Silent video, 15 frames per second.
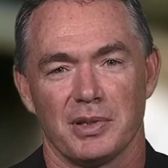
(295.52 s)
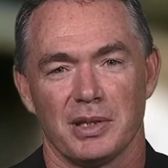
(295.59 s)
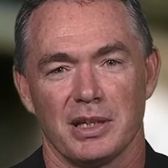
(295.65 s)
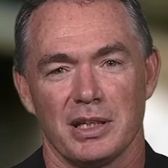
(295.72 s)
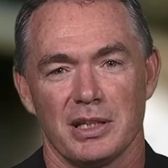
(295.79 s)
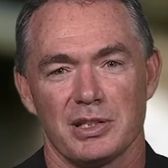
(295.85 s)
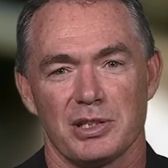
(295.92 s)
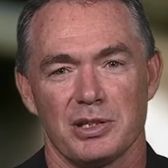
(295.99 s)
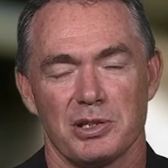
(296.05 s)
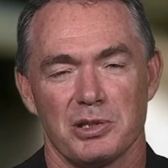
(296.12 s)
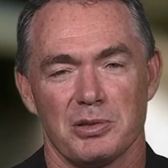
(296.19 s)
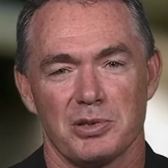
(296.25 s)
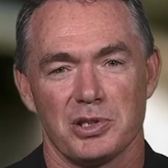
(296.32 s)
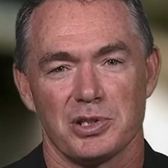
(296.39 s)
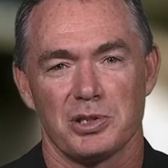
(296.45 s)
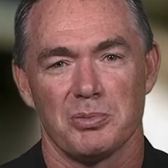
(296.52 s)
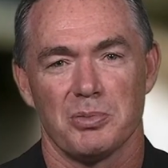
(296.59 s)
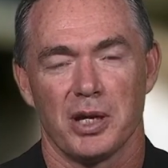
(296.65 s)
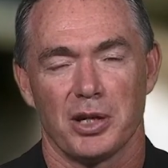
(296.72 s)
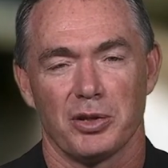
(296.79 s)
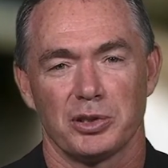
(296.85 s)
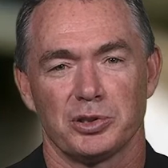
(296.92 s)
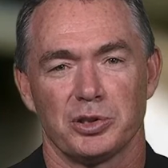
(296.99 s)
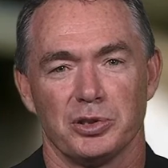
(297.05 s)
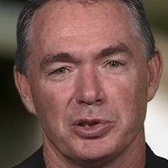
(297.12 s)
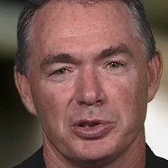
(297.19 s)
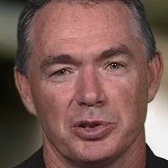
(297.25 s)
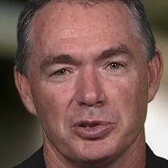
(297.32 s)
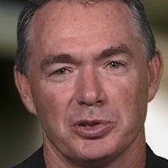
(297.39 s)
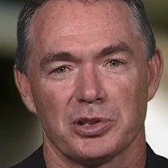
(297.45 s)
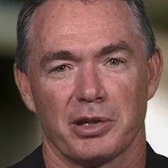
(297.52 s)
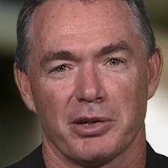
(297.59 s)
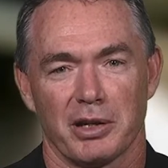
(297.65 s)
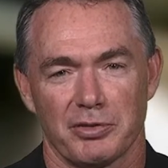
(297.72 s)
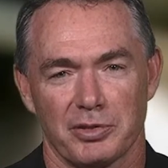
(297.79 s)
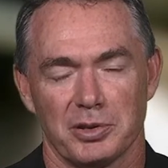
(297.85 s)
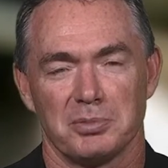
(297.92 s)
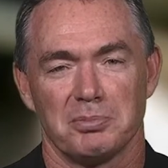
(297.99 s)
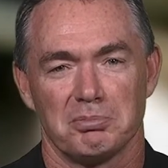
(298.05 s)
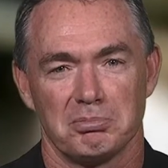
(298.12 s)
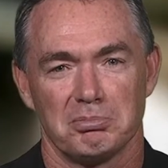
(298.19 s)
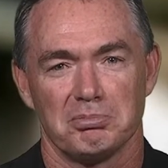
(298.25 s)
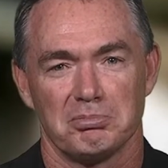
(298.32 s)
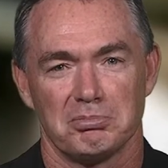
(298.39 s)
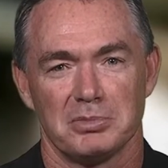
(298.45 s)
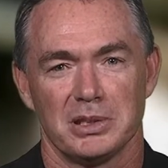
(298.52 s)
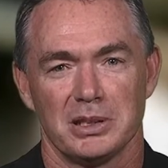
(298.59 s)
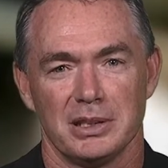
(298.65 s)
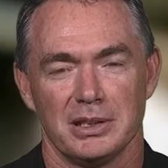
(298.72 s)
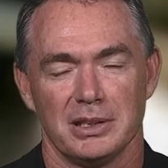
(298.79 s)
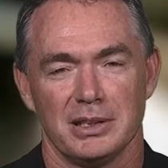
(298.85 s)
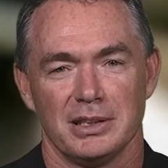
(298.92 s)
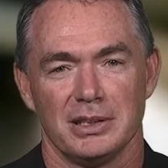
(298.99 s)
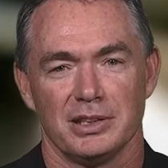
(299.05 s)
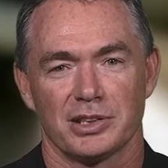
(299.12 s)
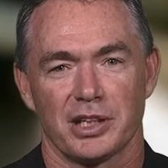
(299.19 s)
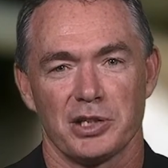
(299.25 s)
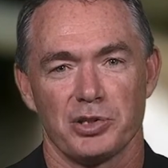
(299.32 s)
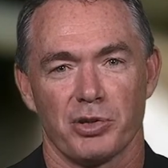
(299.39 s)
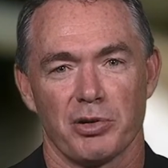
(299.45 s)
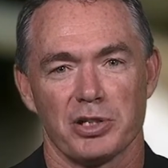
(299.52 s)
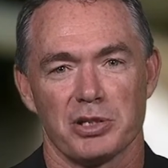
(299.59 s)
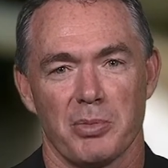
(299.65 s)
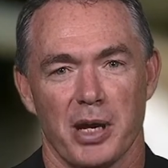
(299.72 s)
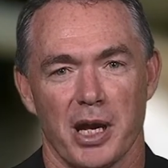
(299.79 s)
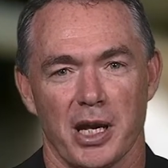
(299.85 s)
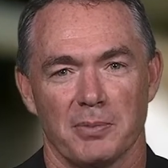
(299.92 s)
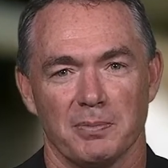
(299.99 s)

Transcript: is the is the man I turn to. So I'd have to say Johnny's the man.